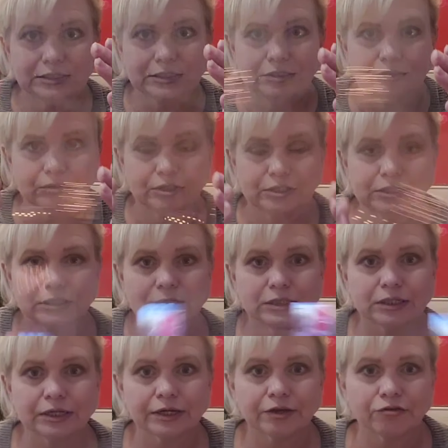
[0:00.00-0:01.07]
still see
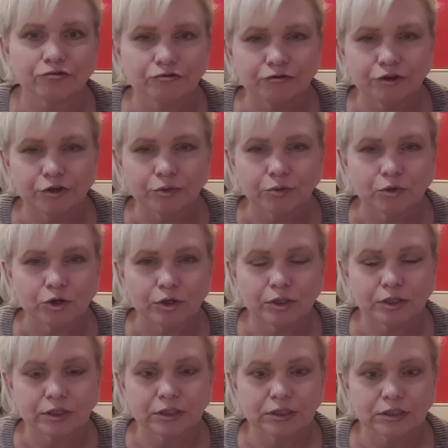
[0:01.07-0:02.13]
like a film on
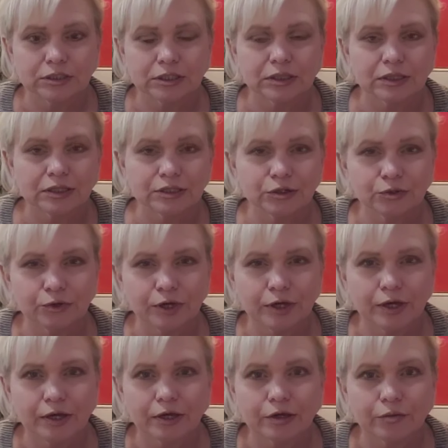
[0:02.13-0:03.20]
these, and that's
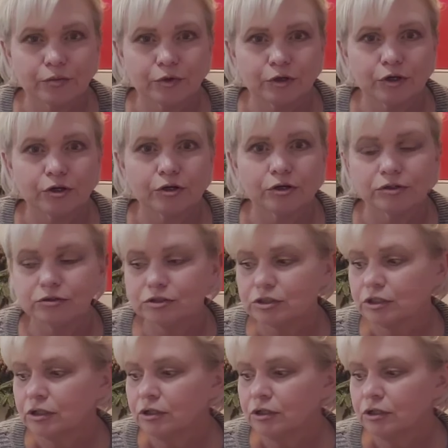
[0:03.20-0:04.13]
okay because